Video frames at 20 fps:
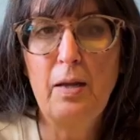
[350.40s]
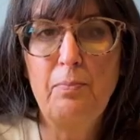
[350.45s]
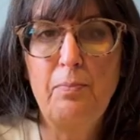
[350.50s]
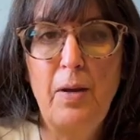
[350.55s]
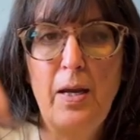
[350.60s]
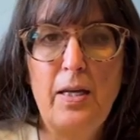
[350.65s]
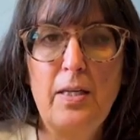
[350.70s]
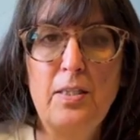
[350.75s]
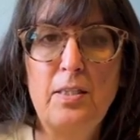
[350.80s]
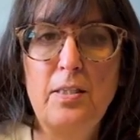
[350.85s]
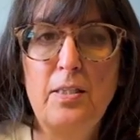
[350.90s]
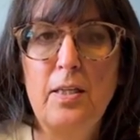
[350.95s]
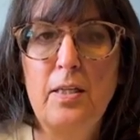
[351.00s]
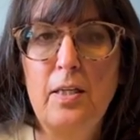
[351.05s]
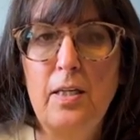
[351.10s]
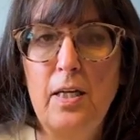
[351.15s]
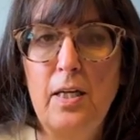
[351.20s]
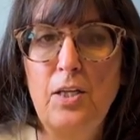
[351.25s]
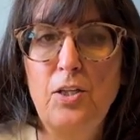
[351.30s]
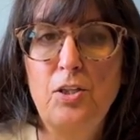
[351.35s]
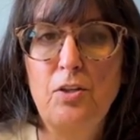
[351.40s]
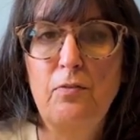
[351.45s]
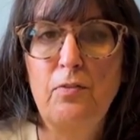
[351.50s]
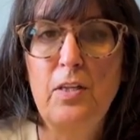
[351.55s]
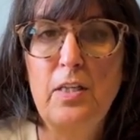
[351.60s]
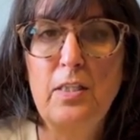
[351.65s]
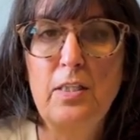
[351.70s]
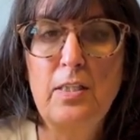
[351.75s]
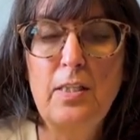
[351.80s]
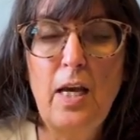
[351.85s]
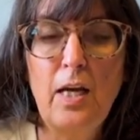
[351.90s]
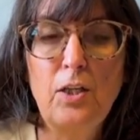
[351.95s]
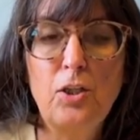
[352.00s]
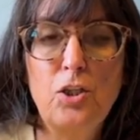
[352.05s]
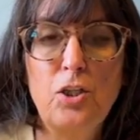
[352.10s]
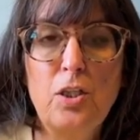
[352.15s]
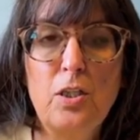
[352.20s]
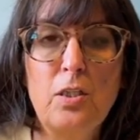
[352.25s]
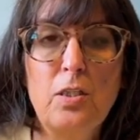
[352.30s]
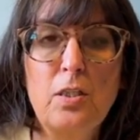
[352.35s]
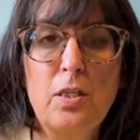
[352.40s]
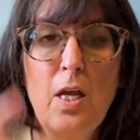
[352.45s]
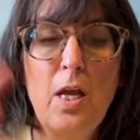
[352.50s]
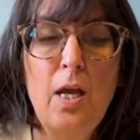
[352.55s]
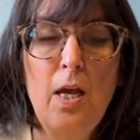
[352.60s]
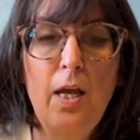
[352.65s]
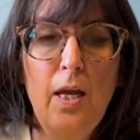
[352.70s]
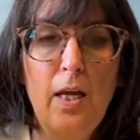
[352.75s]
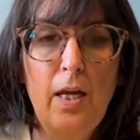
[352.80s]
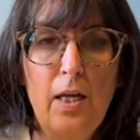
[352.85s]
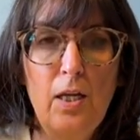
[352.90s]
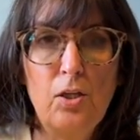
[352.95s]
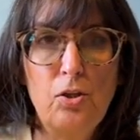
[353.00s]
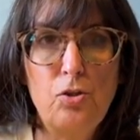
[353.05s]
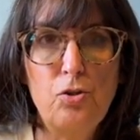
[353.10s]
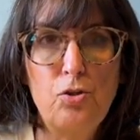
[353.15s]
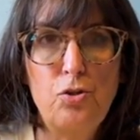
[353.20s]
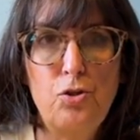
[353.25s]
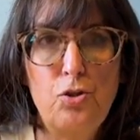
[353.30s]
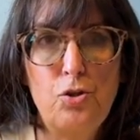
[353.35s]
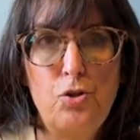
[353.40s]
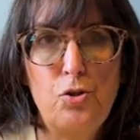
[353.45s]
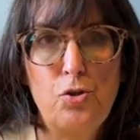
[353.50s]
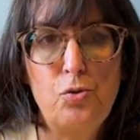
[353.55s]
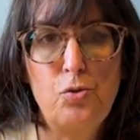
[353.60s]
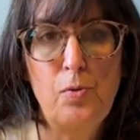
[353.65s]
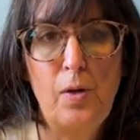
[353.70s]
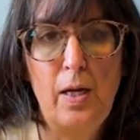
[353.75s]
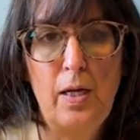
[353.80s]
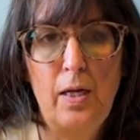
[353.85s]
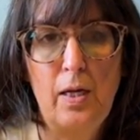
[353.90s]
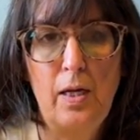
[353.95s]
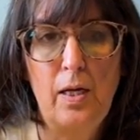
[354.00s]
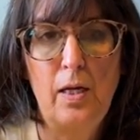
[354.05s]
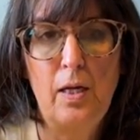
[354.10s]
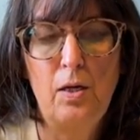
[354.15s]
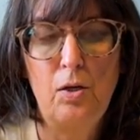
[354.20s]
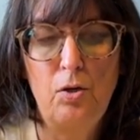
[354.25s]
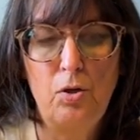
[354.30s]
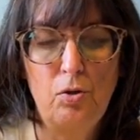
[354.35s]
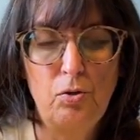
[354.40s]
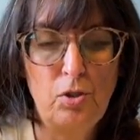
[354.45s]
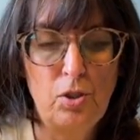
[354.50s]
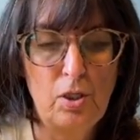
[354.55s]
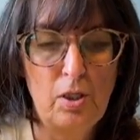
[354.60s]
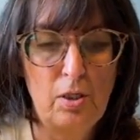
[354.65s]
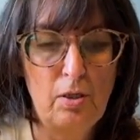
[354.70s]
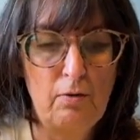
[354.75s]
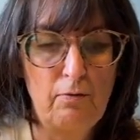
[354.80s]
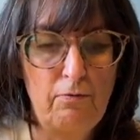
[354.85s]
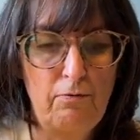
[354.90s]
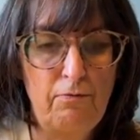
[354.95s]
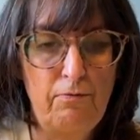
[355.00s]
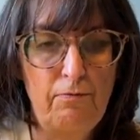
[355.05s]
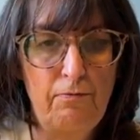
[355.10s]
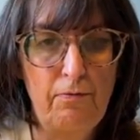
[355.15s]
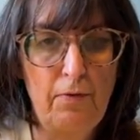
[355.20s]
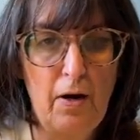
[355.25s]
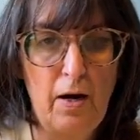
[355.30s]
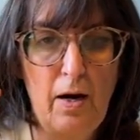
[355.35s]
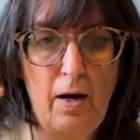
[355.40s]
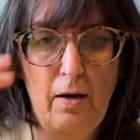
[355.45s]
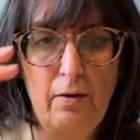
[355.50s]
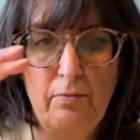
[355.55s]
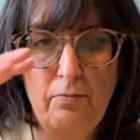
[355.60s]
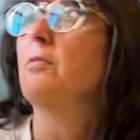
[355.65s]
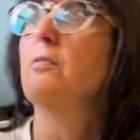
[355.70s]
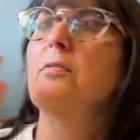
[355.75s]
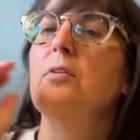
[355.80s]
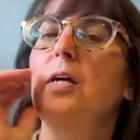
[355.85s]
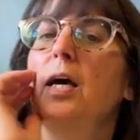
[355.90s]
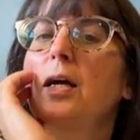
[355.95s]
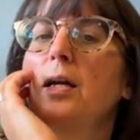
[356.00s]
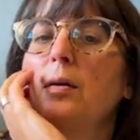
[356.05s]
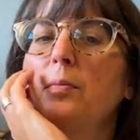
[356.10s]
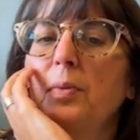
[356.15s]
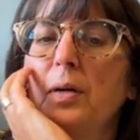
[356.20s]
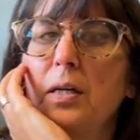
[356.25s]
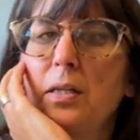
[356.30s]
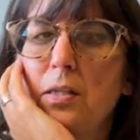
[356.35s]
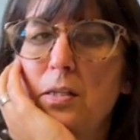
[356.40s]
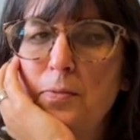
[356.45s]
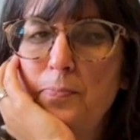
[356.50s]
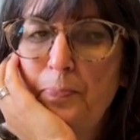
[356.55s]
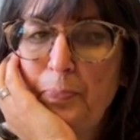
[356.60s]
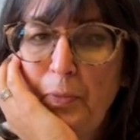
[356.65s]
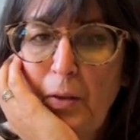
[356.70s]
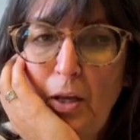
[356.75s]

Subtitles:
and pasted each of these sections into a Notion database